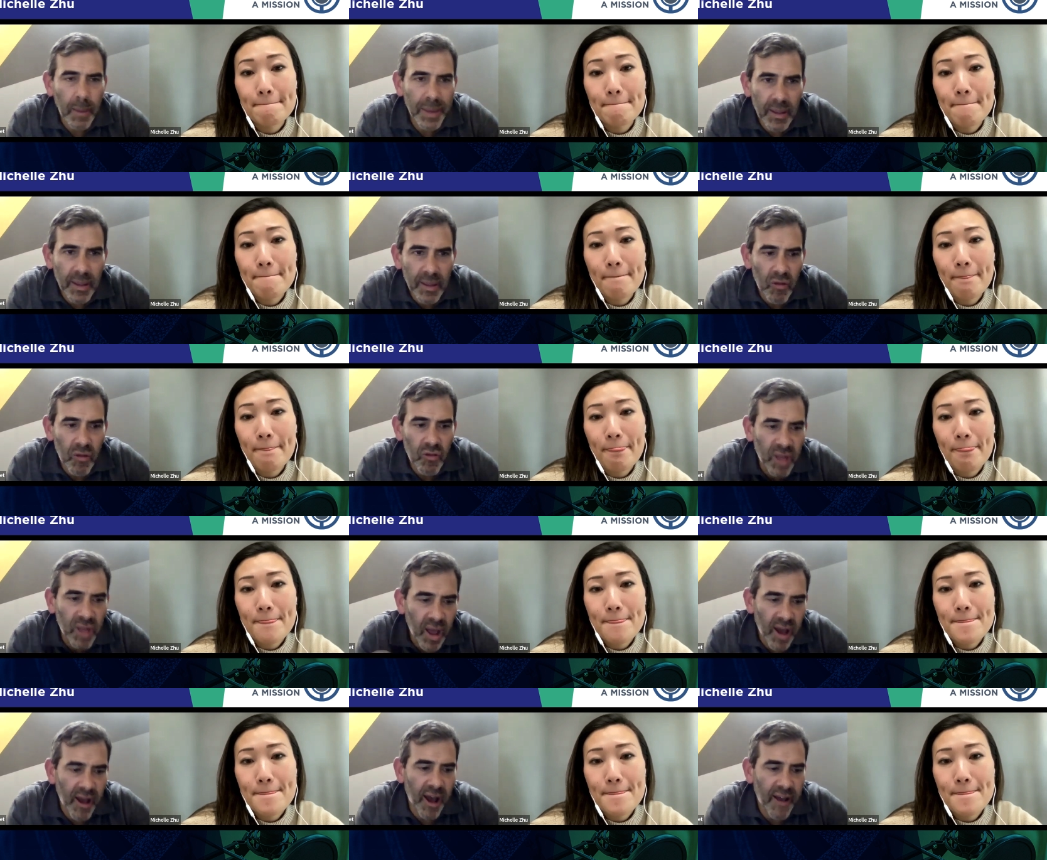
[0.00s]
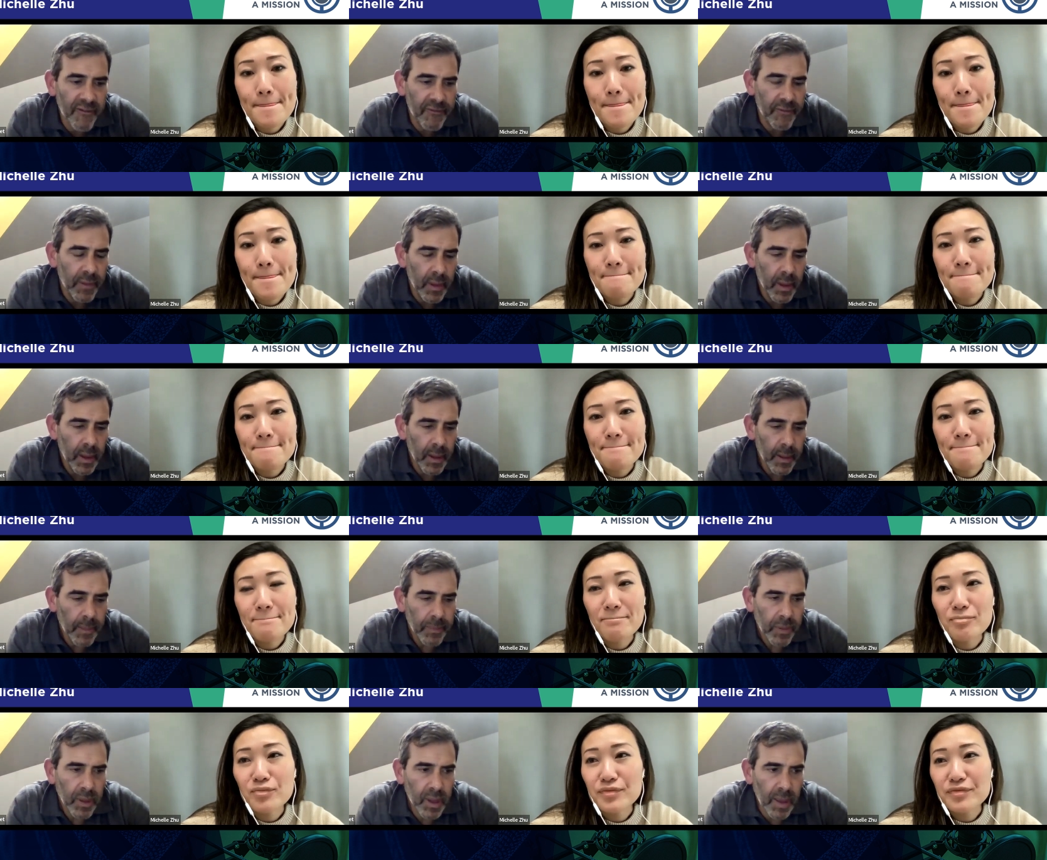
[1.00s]
Speaker 1: I mean, it's interesting. I, have
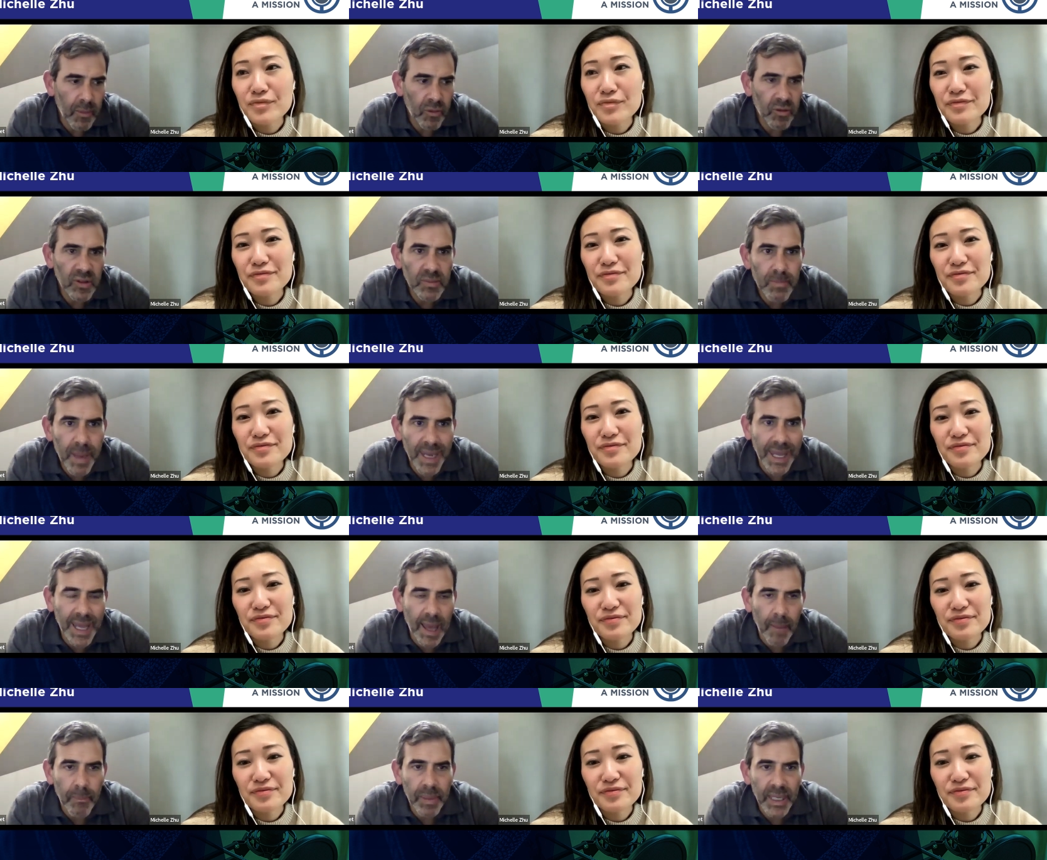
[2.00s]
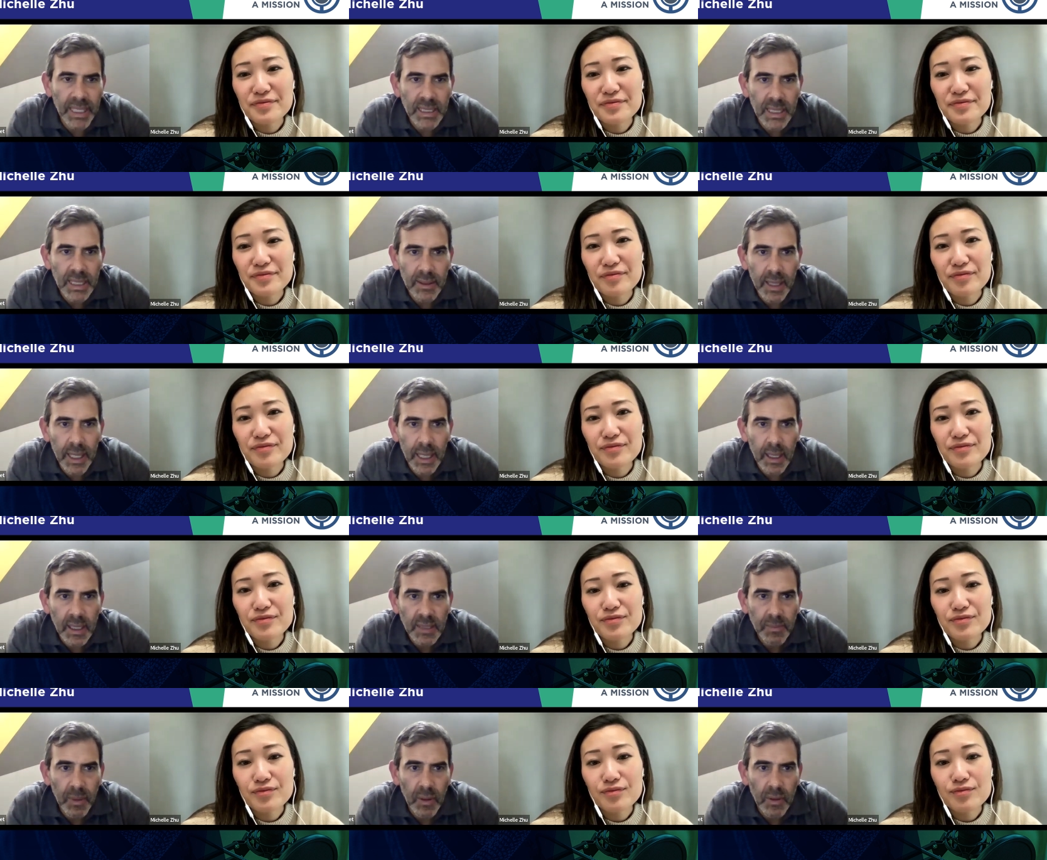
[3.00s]
come across many companies in the, I
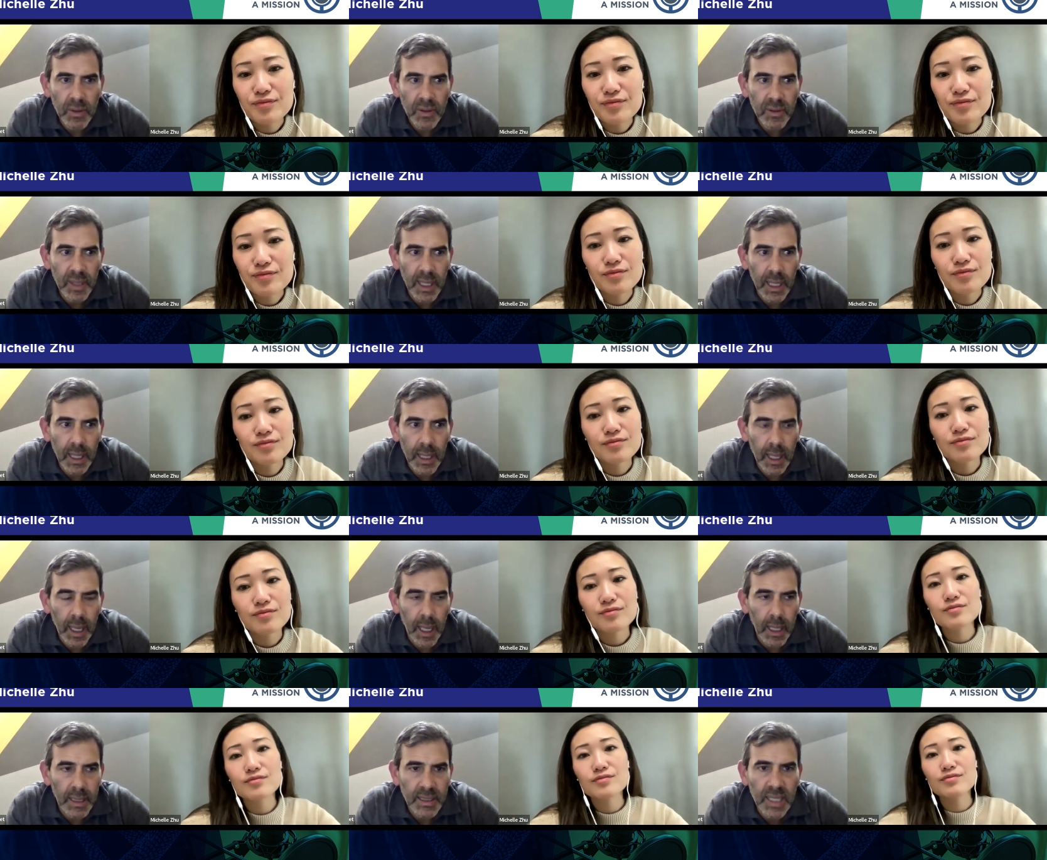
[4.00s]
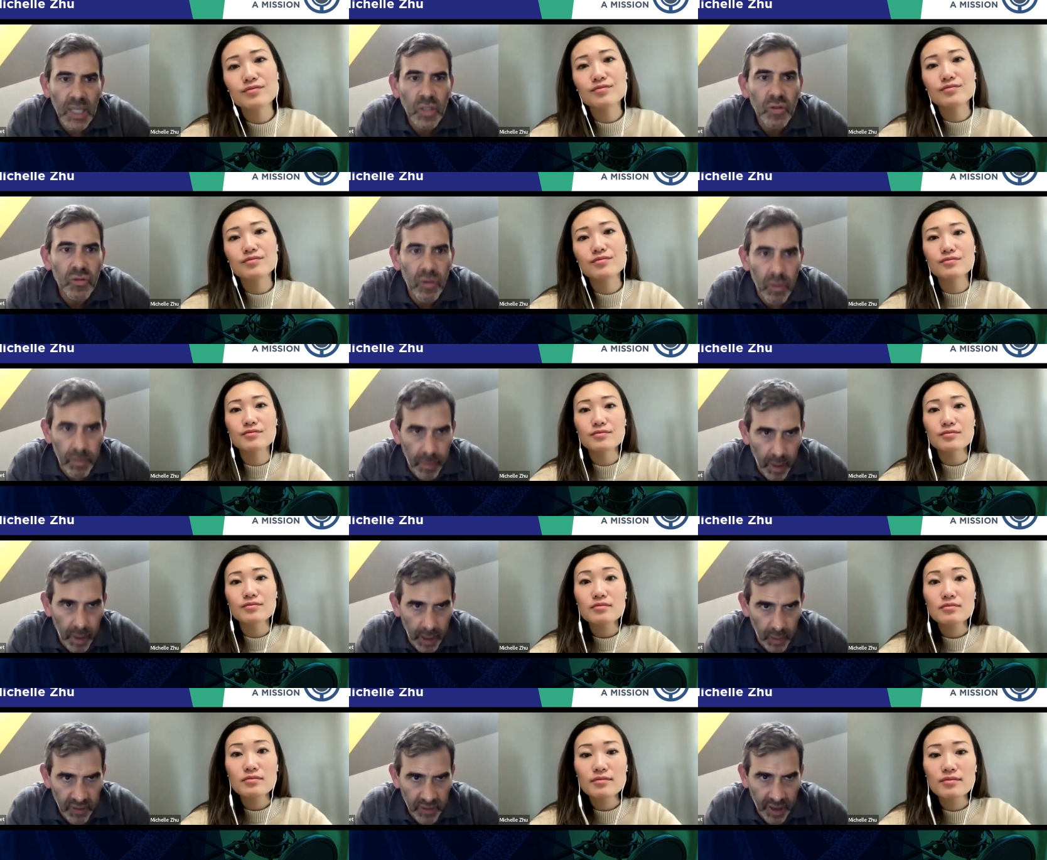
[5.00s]
suppose, the uh, industrial
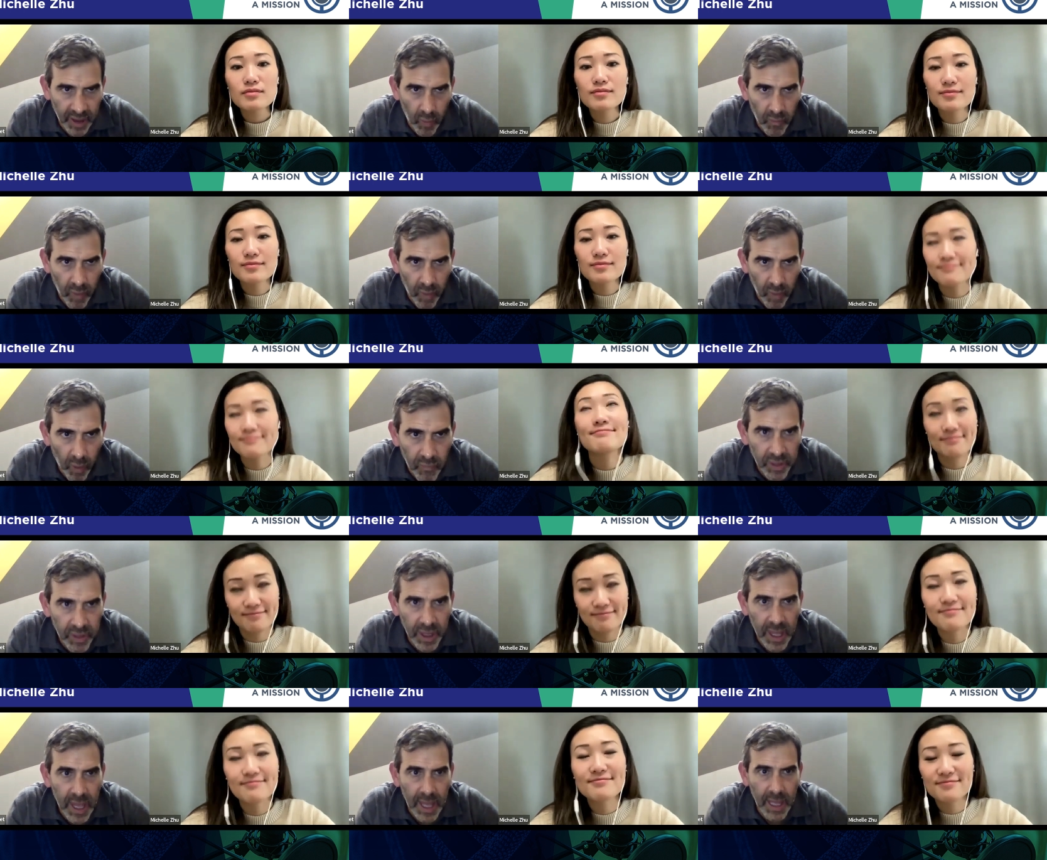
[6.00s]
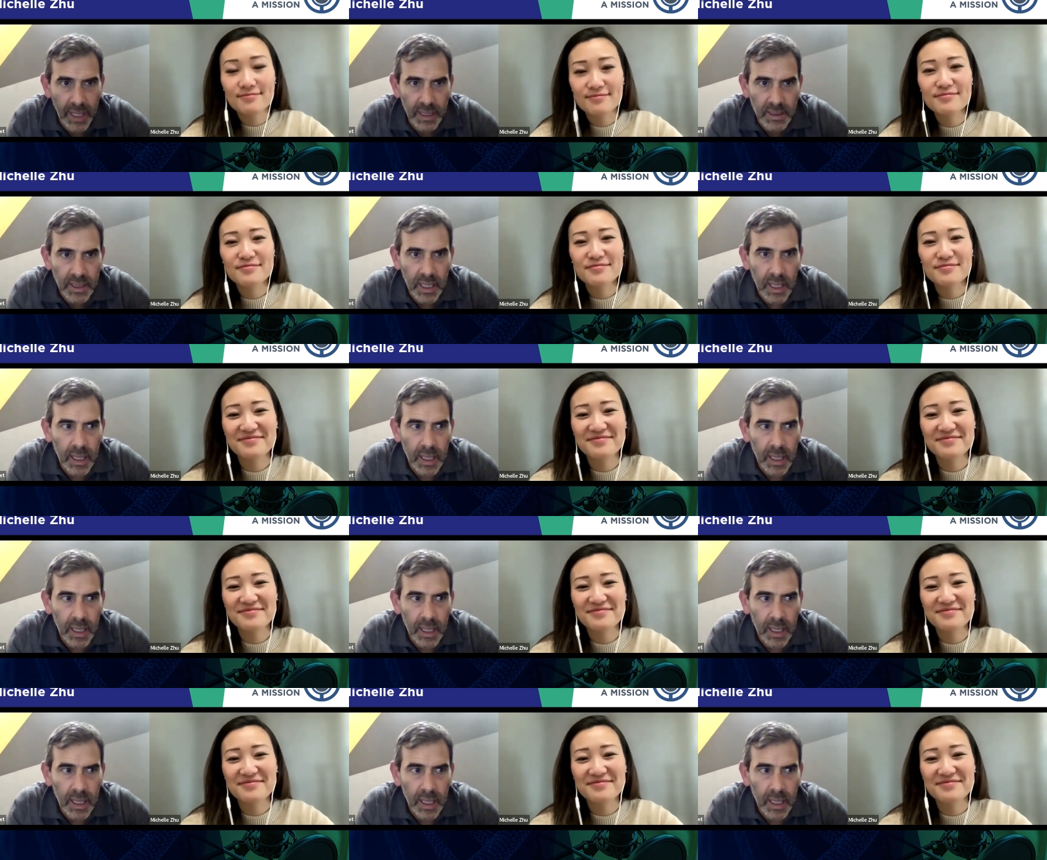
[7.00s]
biotech o- over the years